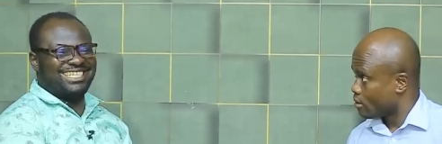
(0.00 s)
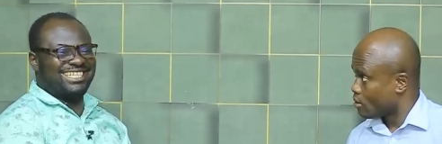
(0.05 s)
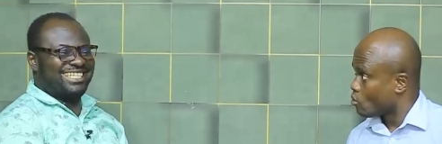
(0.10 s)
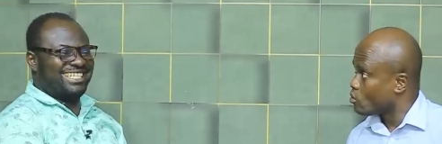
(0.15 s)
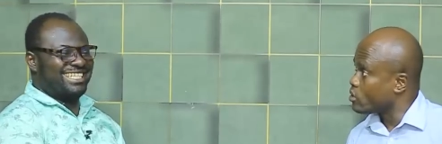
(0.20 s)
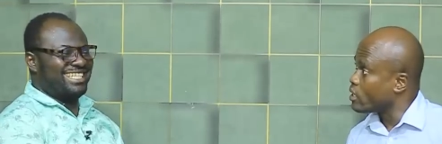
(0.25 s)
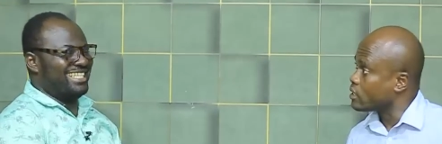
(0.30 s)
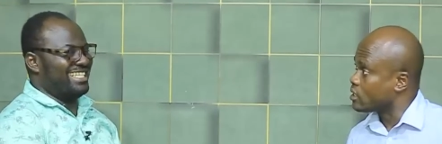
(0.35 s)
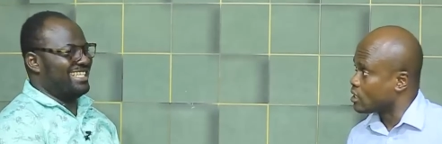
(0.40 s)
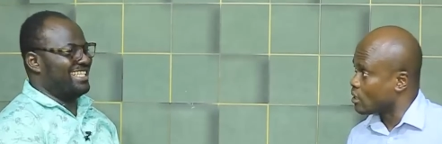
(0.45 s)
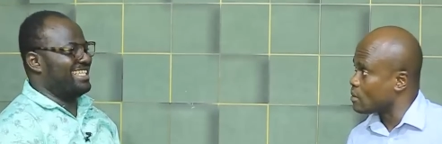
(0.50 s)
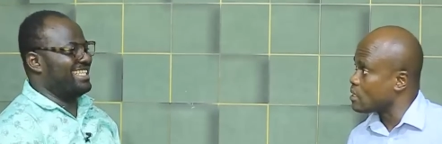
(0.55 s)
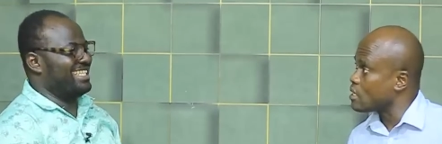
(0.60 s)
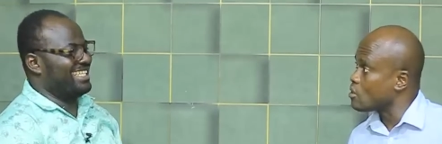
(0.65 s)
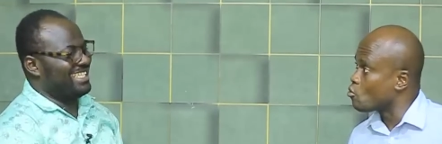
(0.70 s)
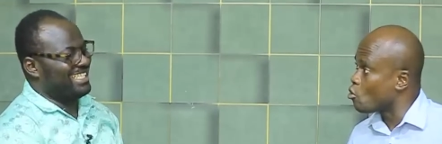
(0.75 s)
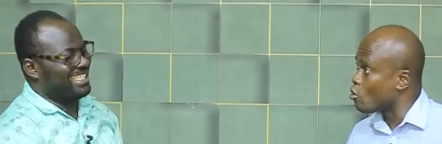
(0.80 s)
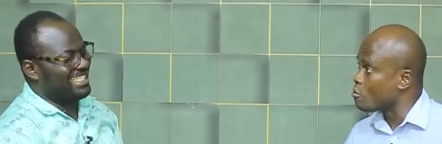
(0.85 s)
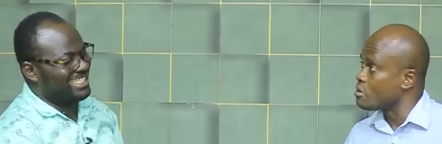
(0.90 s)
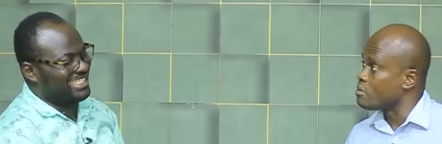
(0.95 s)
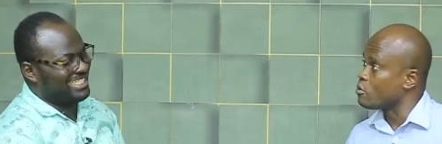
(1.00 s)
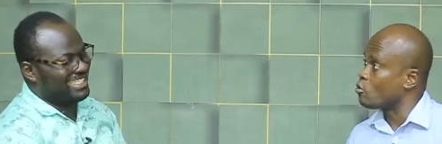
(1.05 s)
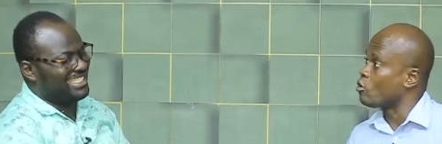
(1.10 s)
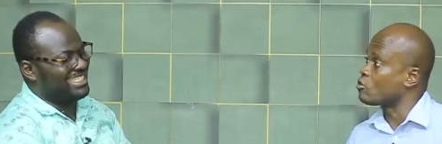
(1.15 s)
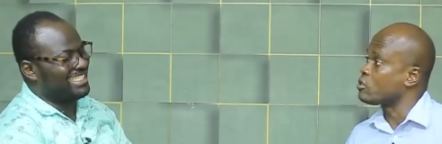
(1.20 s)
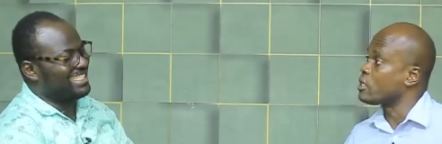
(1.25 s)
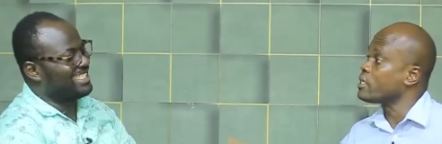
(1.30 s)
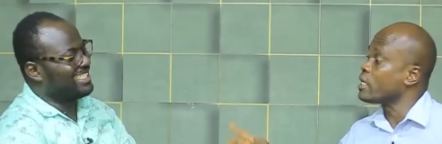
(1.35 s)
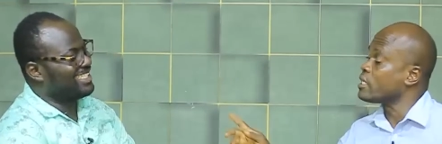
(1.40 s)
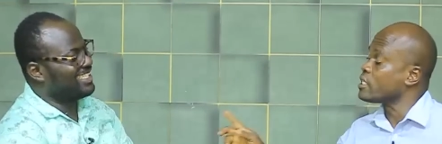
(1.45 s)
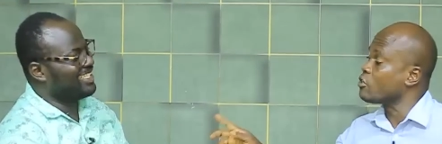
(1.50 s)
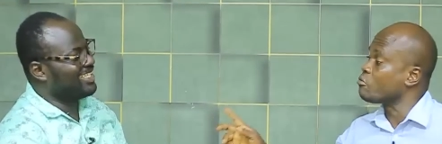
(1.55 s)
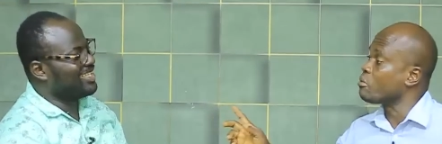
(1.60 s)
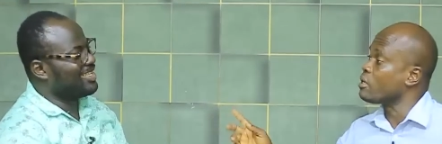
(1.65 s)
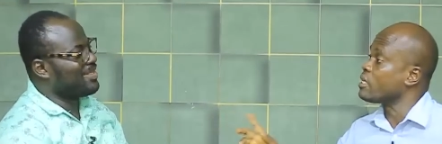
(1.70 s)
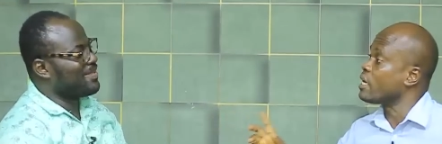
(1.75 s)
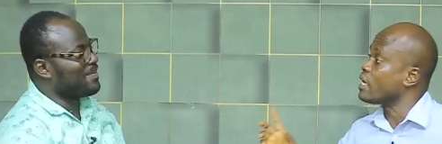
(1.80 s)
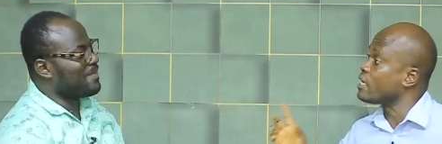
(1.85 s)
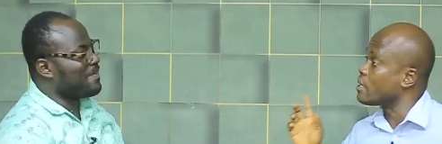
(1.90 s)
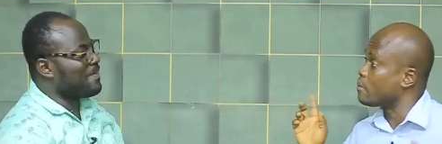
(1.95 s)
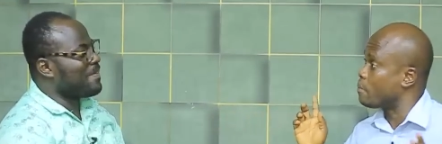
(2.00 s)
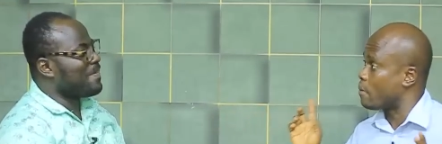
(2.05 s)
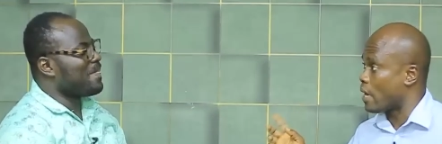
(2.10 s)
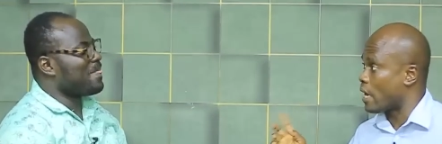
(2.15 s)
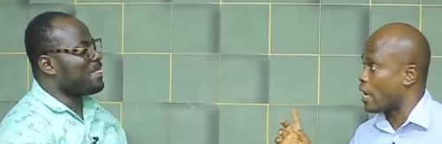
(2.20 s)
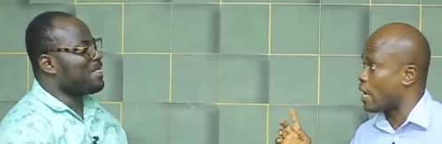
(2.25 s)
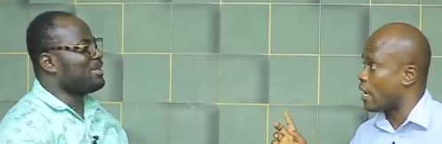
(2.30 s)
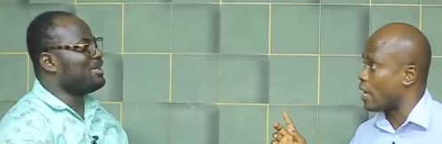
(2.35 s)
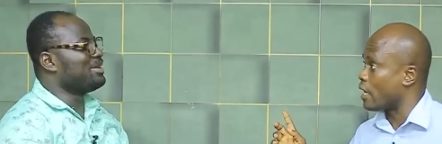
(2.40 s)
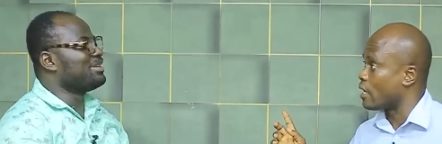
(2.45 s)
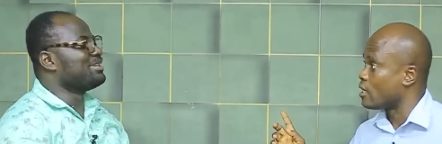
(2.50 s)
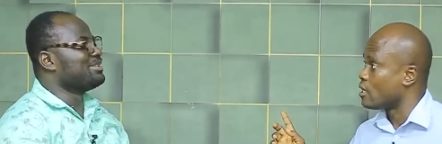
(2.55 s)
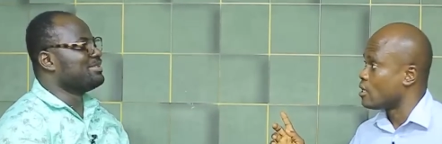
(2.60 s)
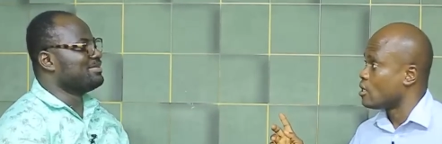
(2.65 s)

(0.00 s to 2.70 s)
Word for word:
Speaker 1: We dey challenge him come because agent adwuma dey dey pa